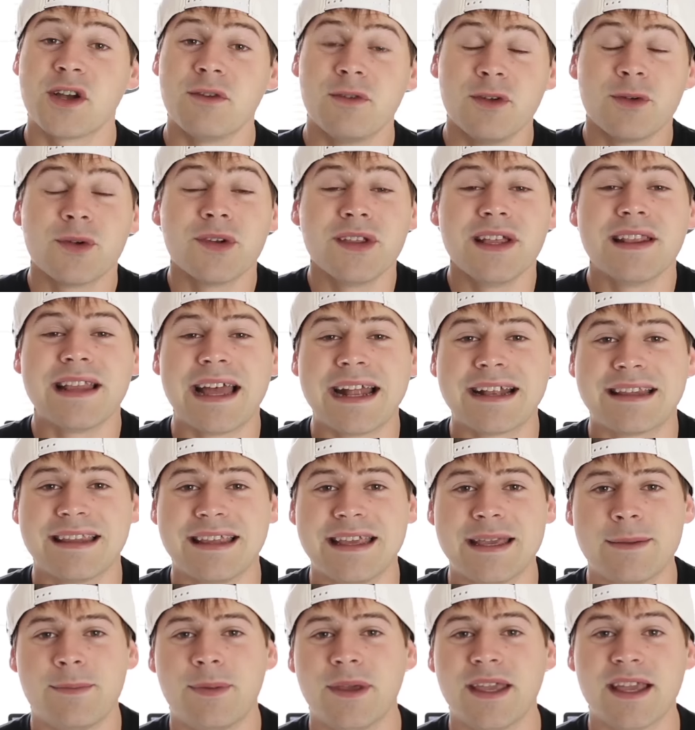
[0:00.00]
if you really like
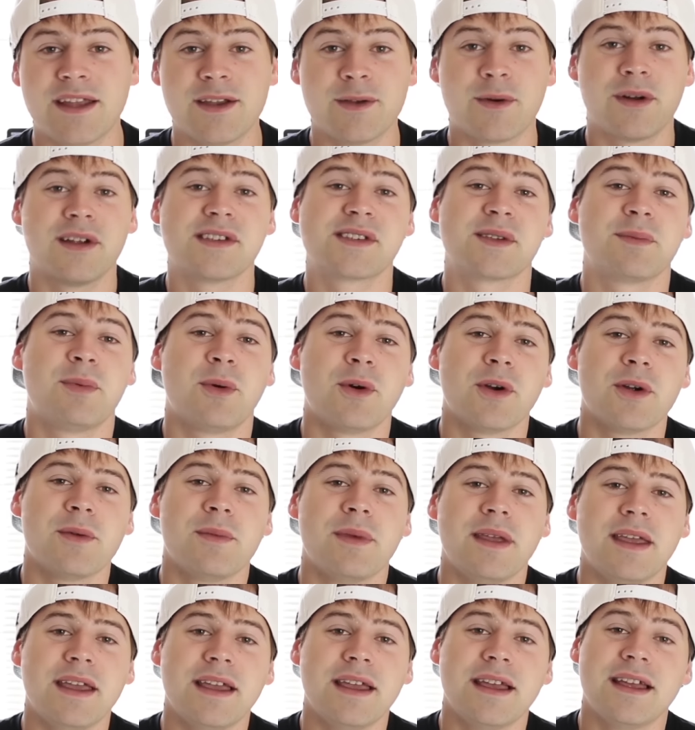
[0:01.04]
the EP and you want to support
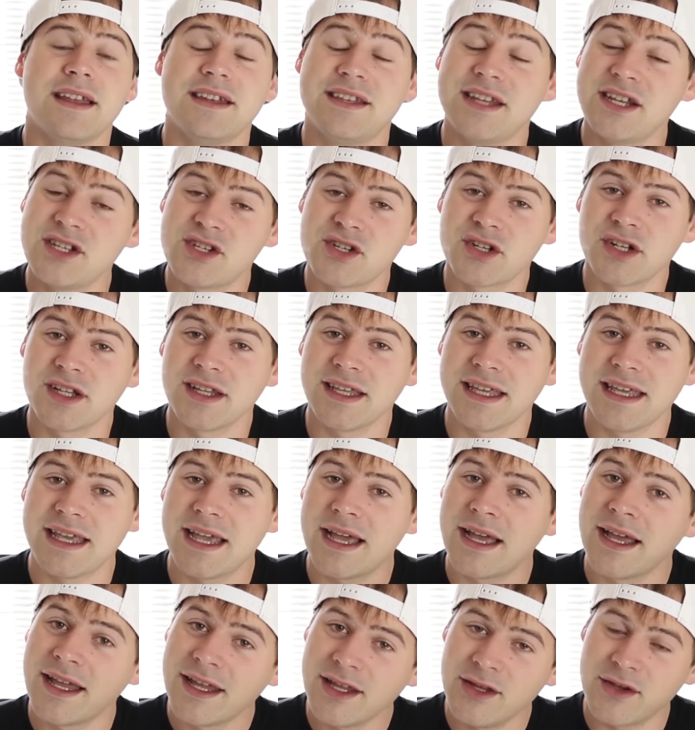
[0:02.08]
me
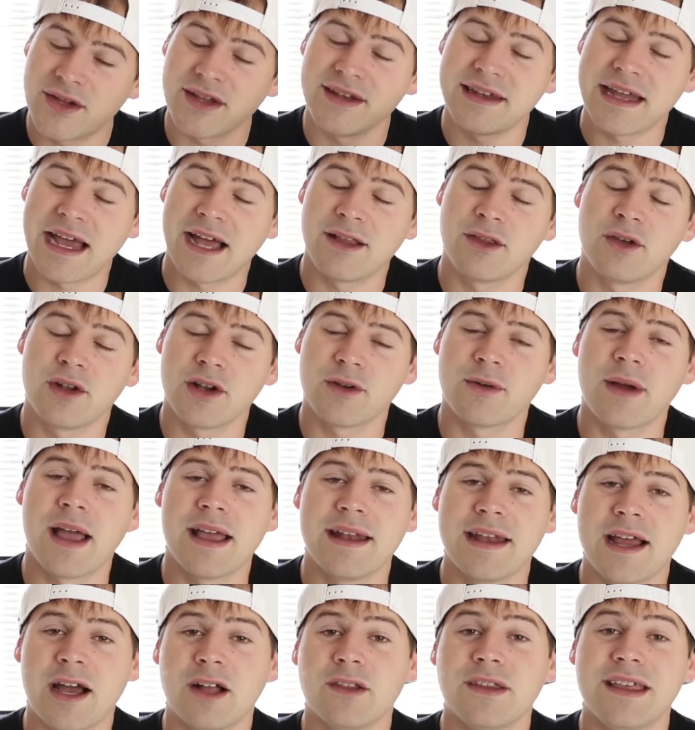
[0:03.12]
digitally, you can download it right
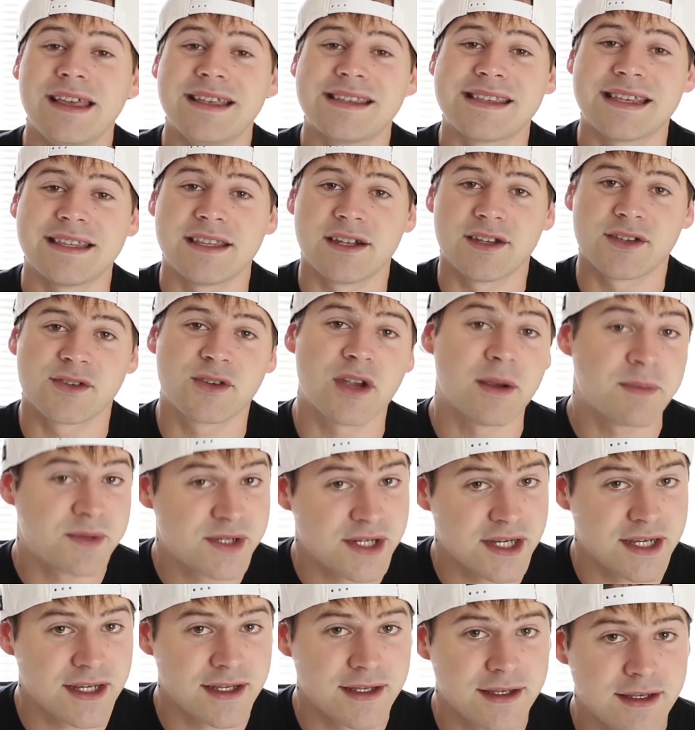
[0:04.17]
now, links in the
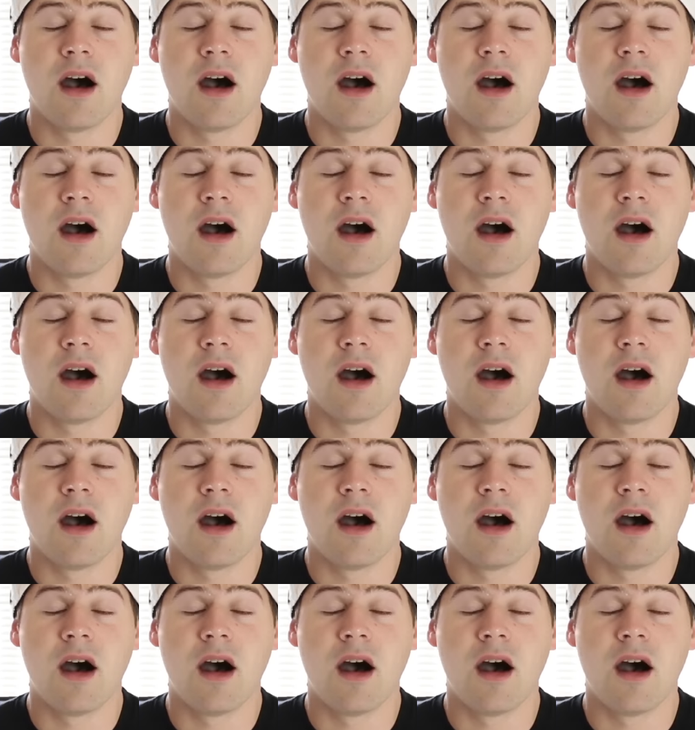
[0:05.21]
description.